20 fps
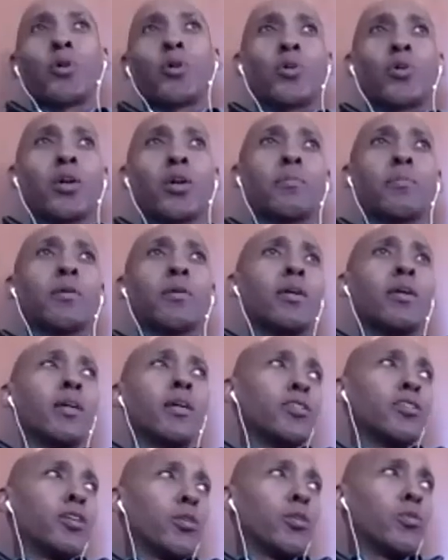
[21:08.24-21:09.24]
on,
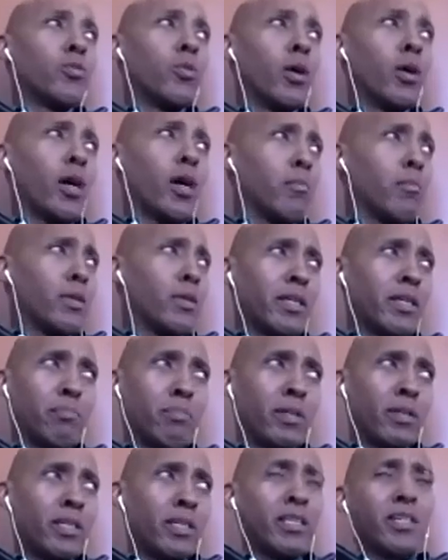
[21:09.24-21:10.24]

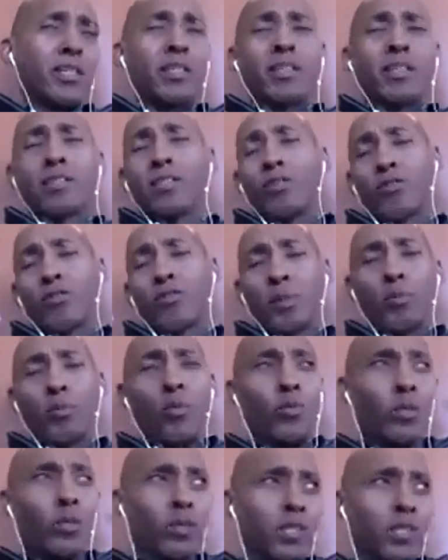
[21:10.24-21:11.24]
but for people
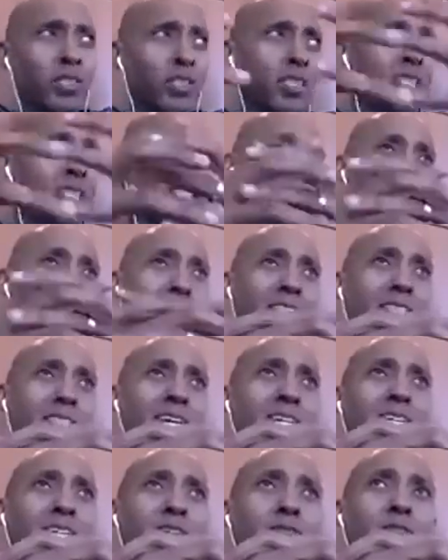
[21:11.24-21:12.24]
listening to this, like, it's
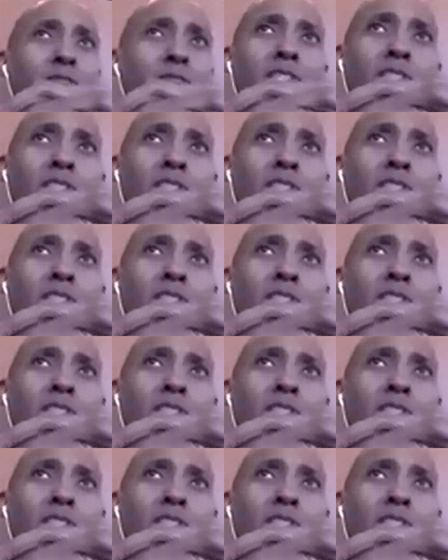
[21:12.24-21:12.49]
not even just